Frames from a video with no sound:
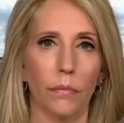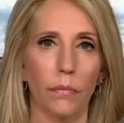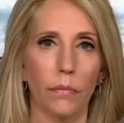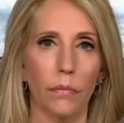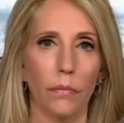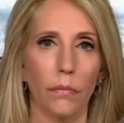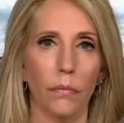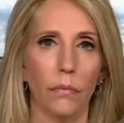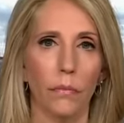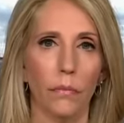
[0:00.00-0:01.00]

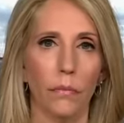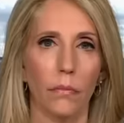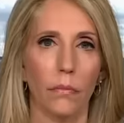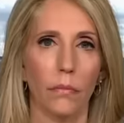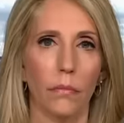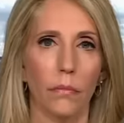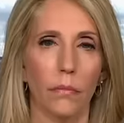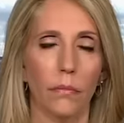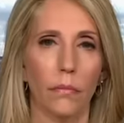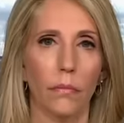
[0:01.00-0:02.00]

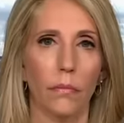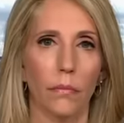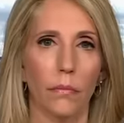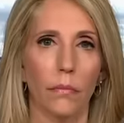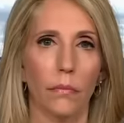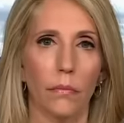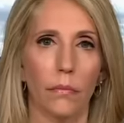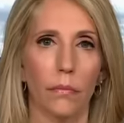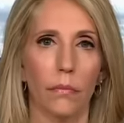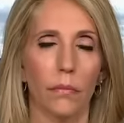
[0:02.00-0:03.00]

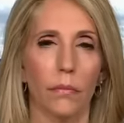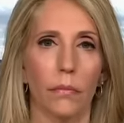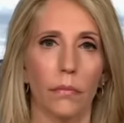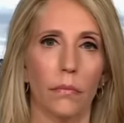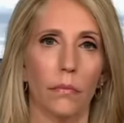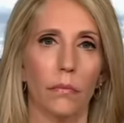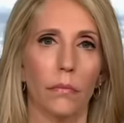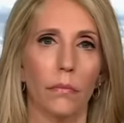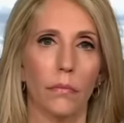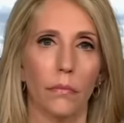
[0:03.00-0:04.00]
The person shown says nothing.